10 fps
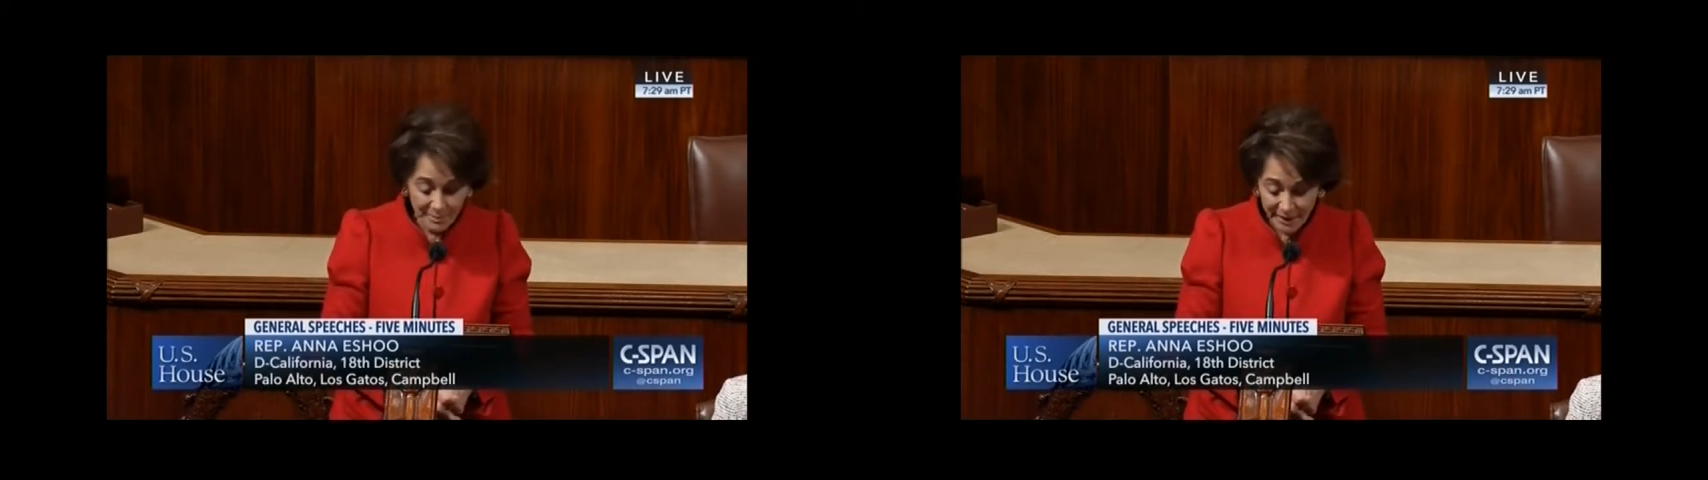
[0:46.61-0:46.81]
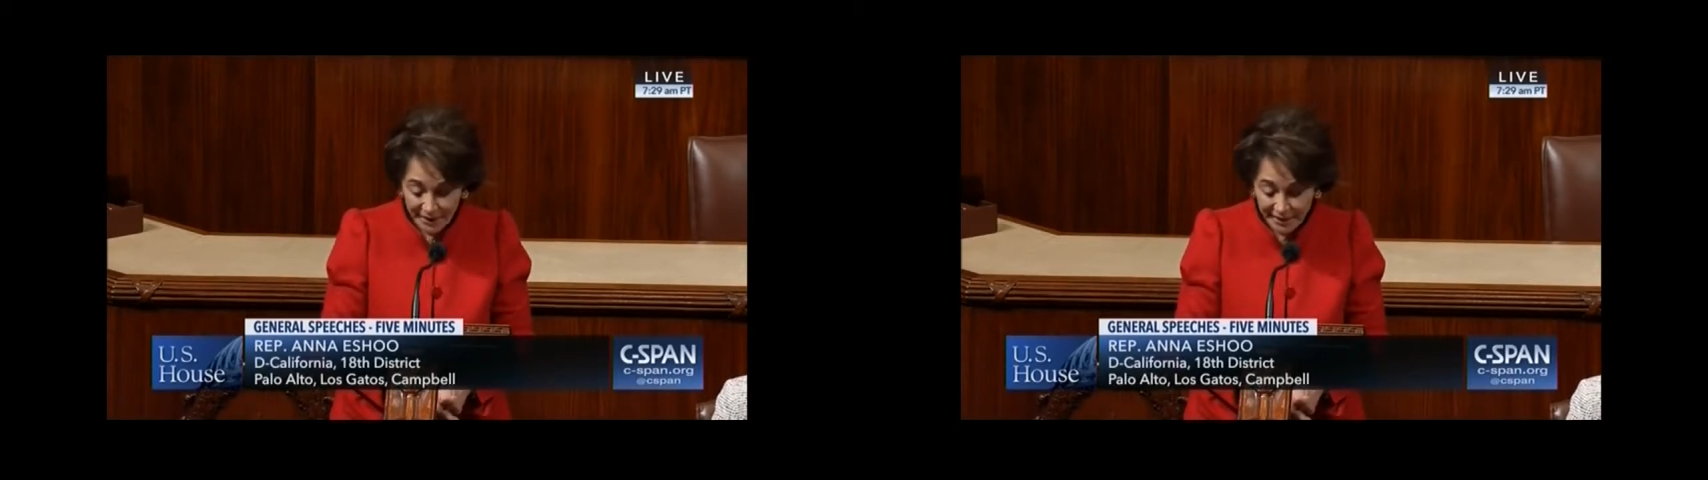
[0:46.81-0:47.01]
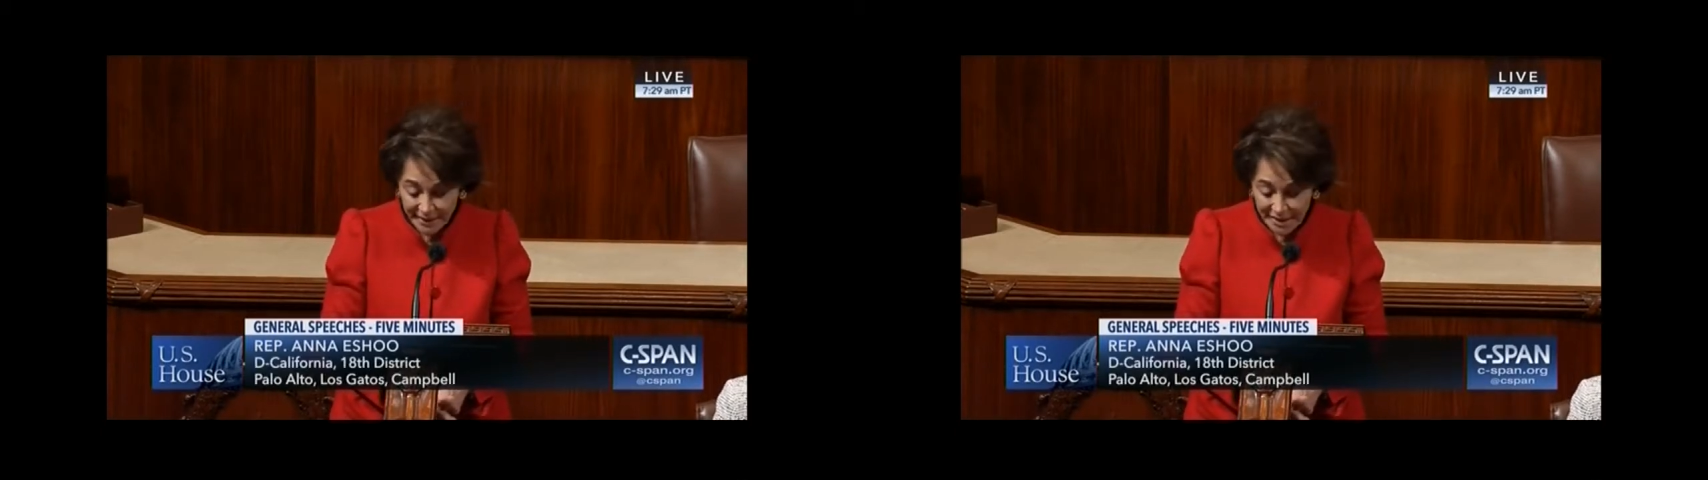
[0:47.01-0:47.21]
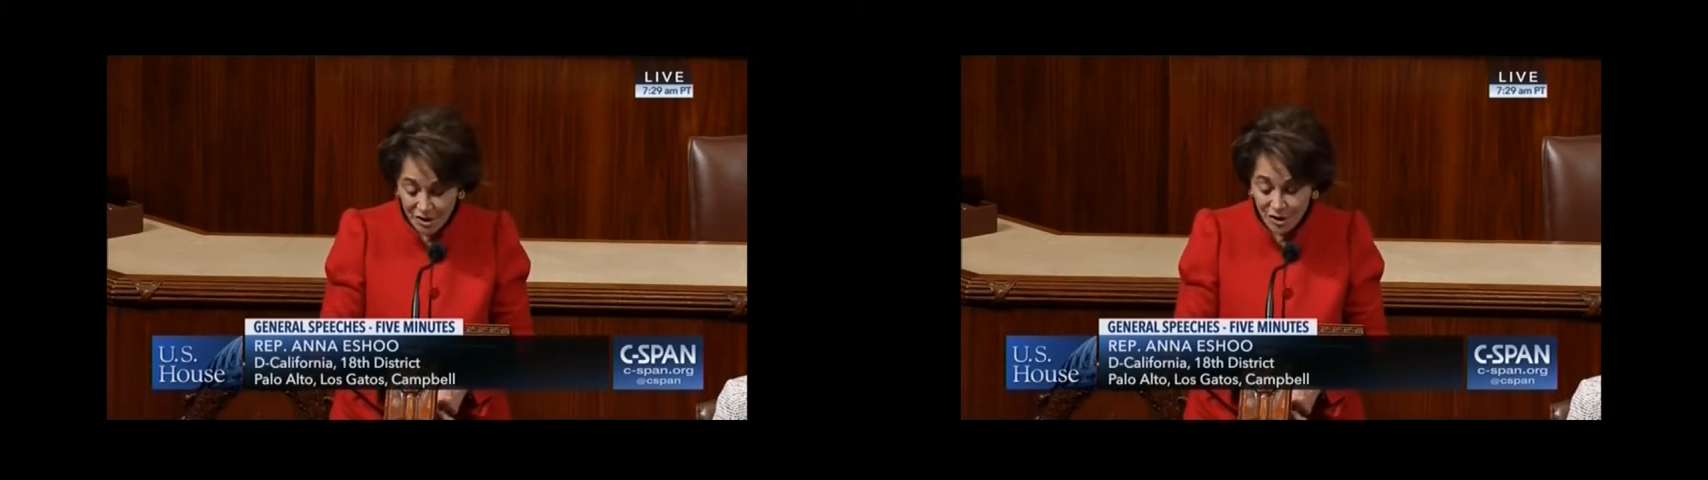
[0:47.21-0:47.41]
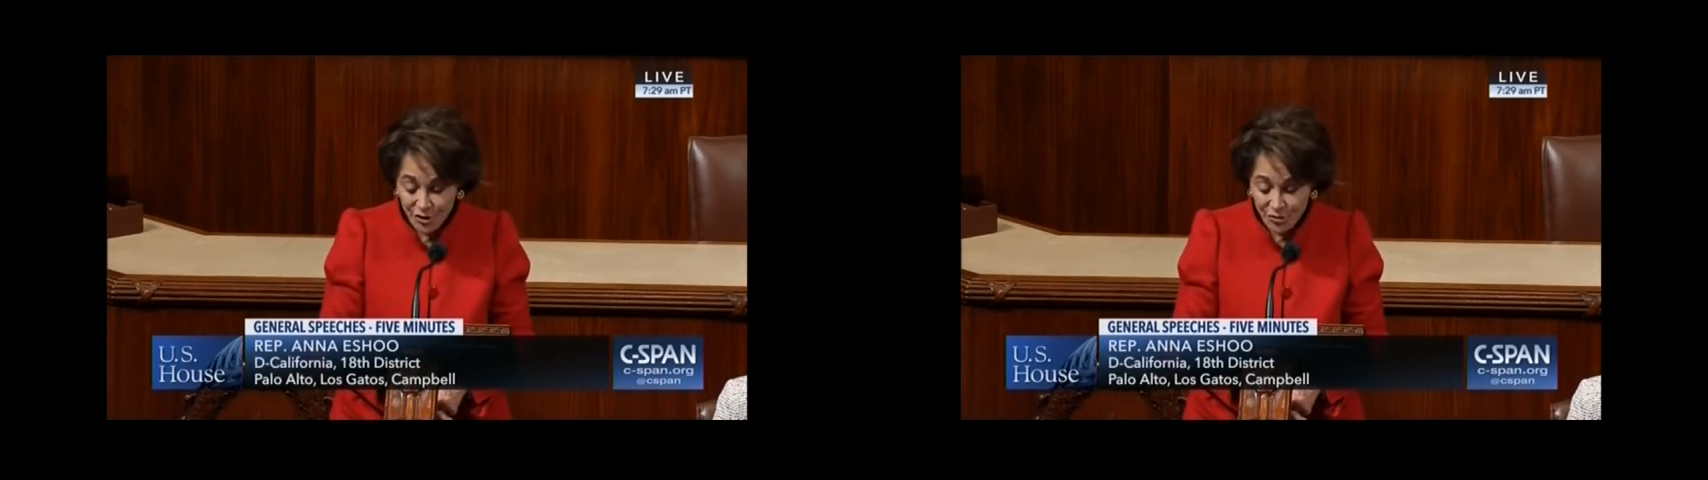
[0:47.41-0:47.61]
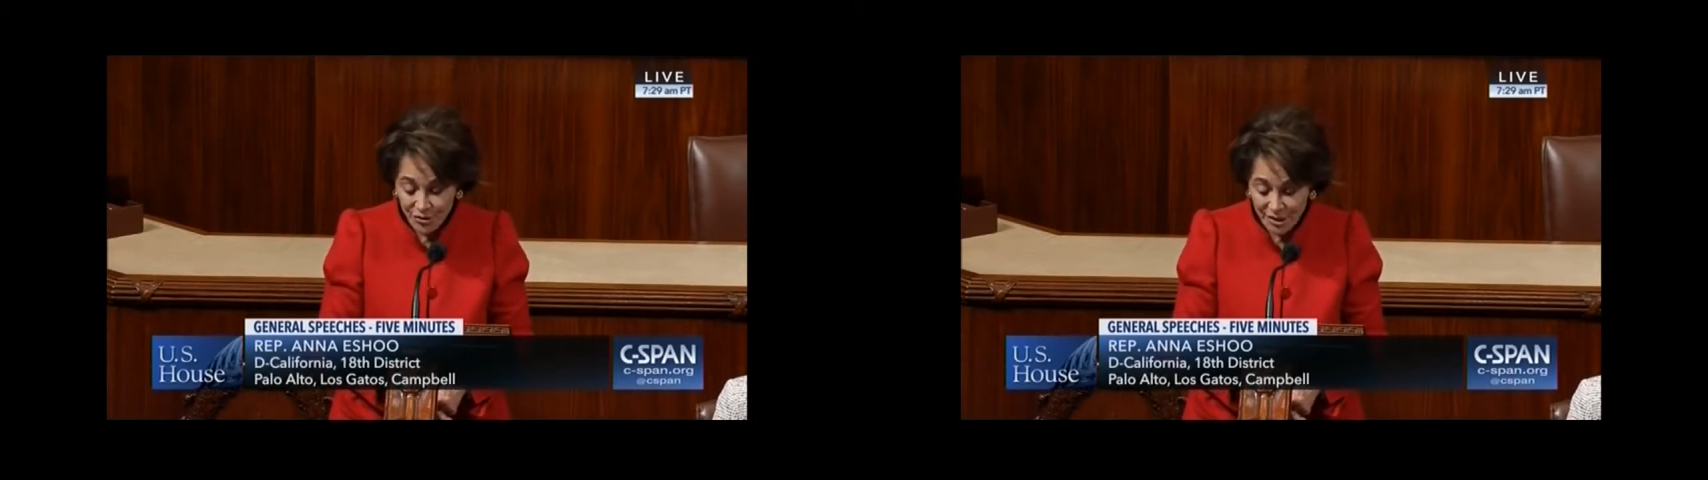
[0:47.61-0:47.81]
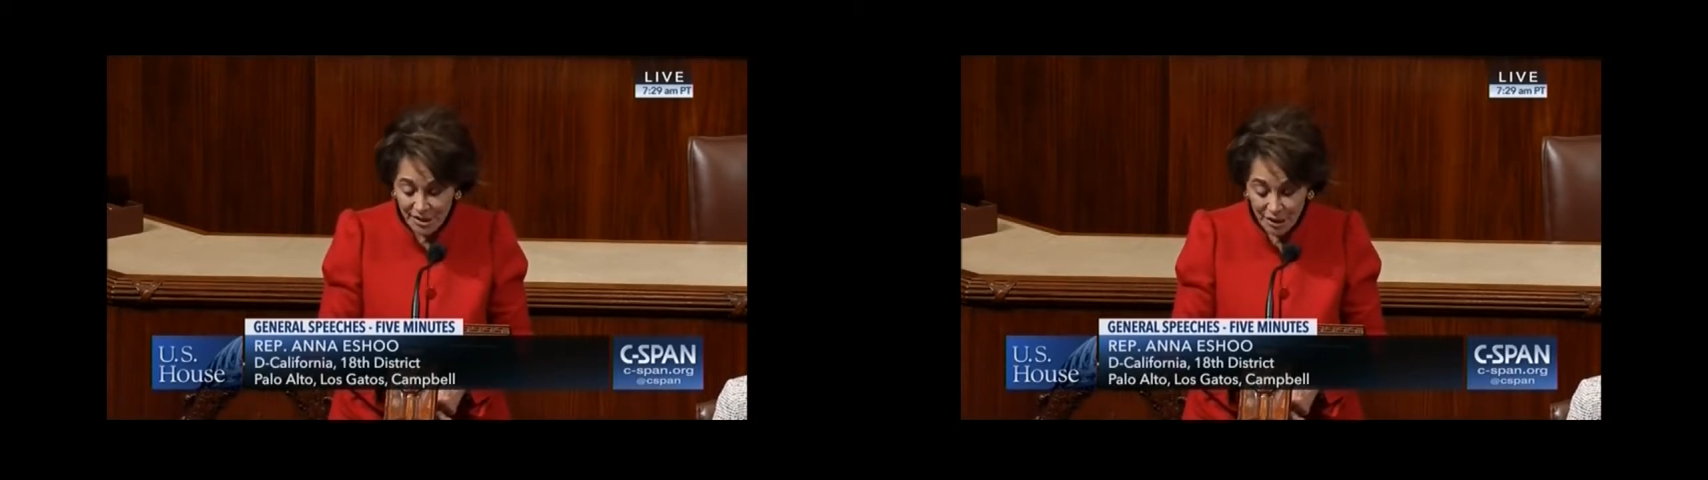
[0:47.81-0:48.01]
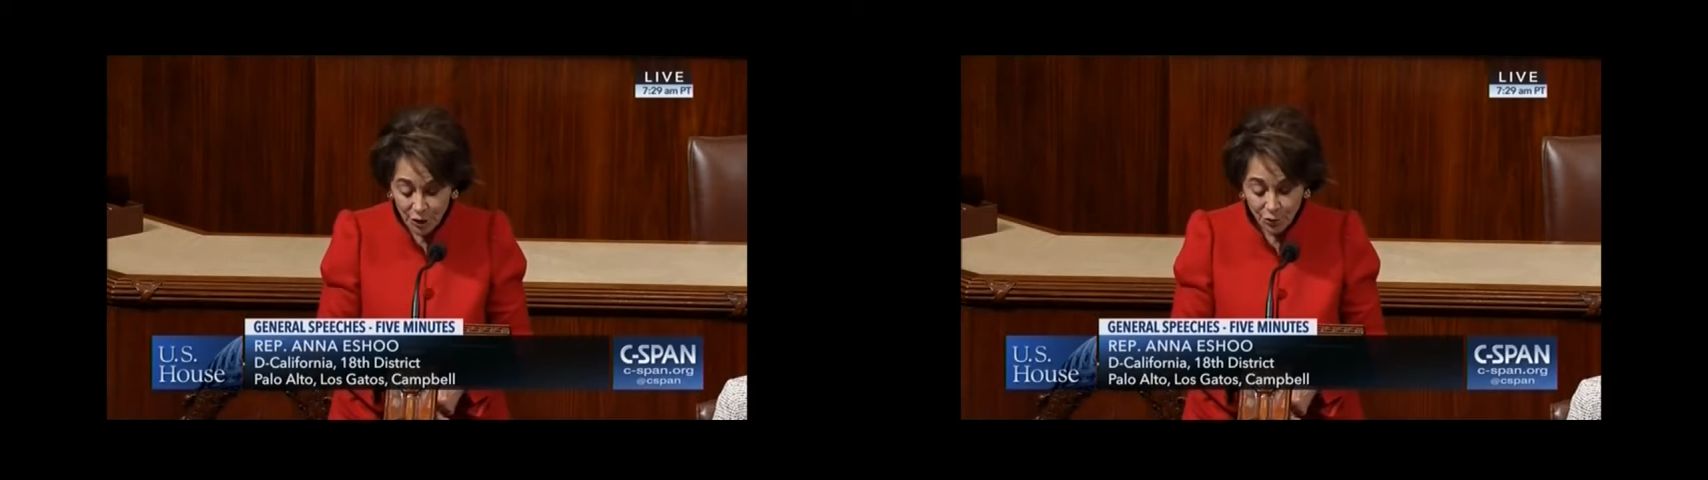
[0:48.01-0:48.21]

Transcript: American students